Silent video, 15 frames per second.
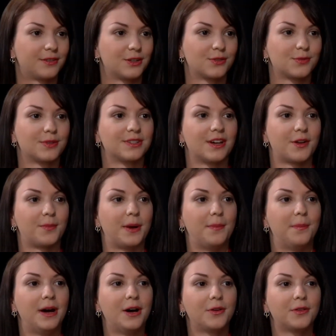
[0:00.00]
first words out of my
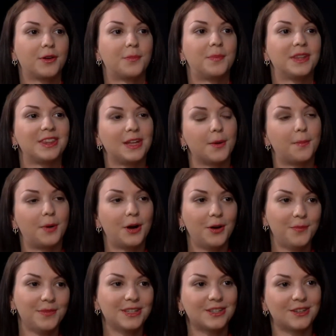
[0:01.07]
mouth are, "But the
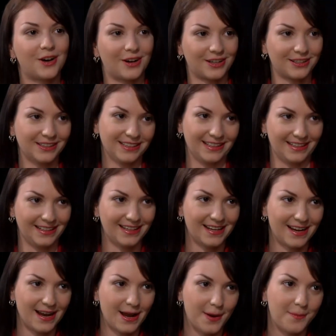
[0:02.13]
apartment's not clean.
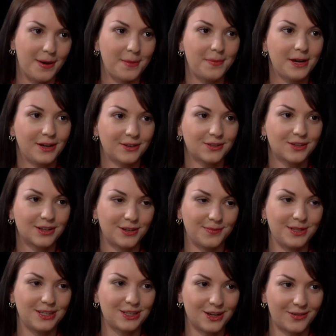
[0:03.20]
My parents are going
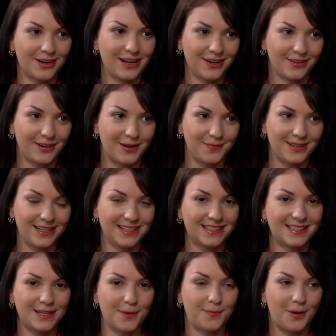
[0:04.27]
to be so angry at me
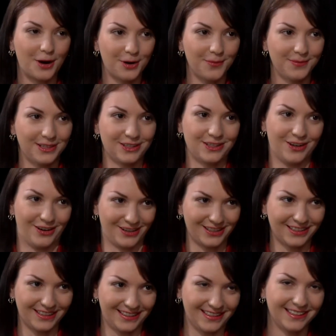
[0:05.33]
because the apartment's not
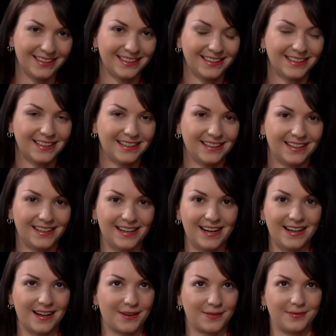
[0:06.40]
clean."
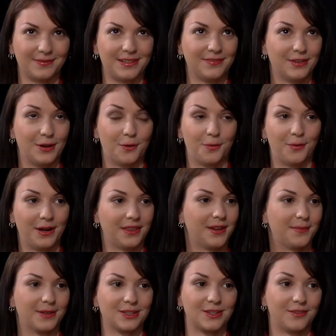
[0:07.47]
And I don't even know what
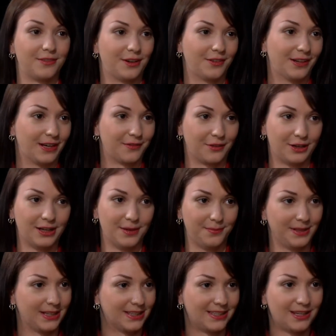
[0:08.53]
that must have felt like for
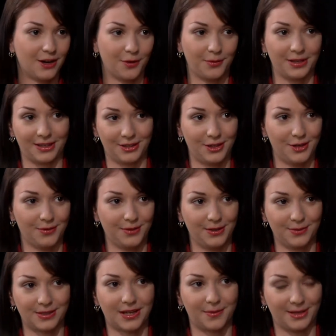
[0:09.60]
him, because he already knew and
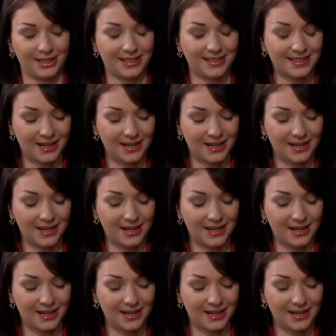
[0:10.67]
he was coming to